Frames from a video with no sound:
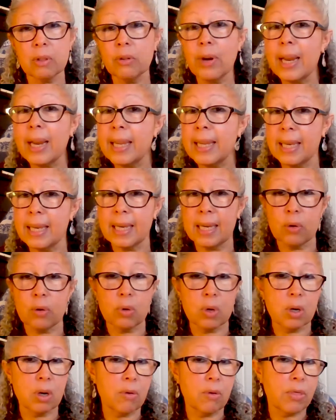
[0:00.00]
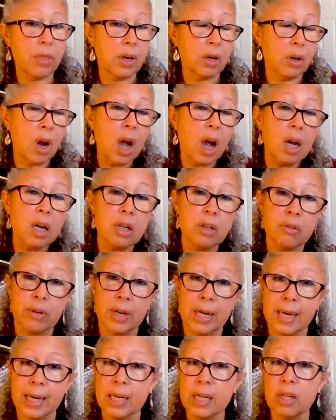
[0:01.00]
cranky, or they're
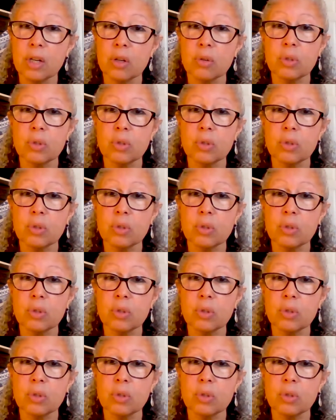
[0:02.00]
hungry,